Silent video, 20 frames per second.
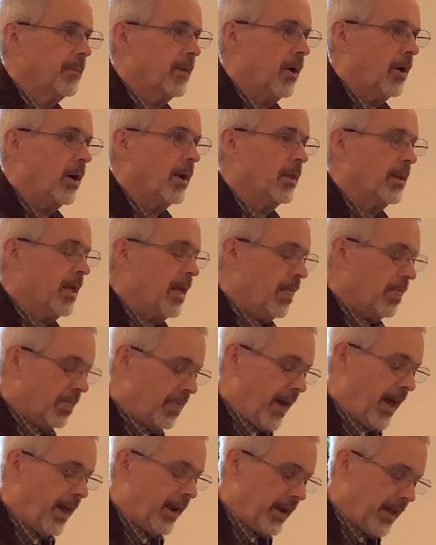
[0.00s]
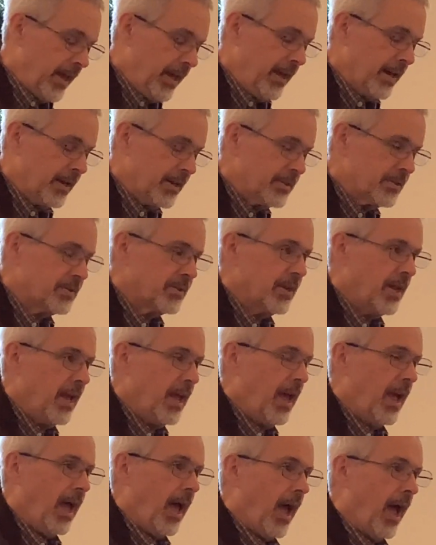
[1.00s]
All right, that is
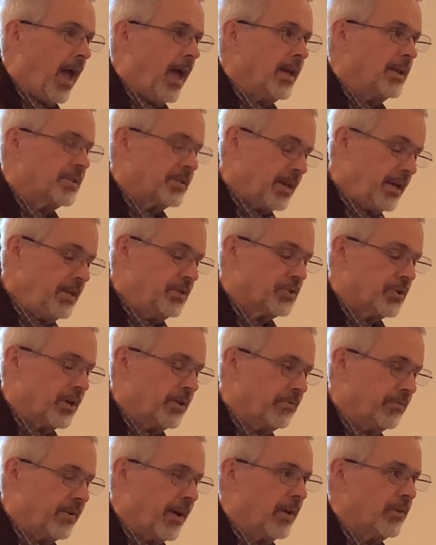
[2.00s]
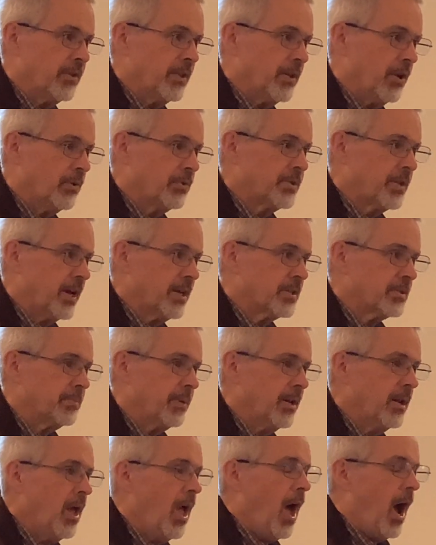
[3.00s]
a teaching found in the Old
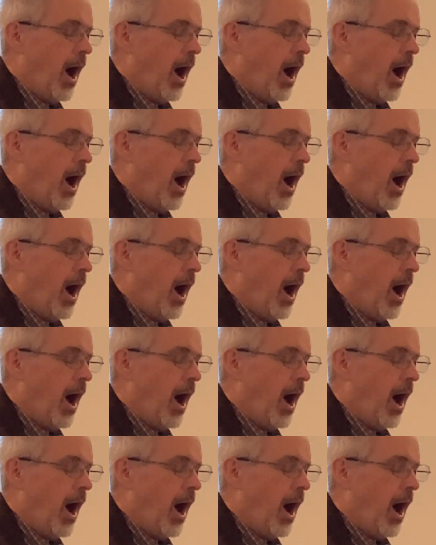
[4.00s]
Testament.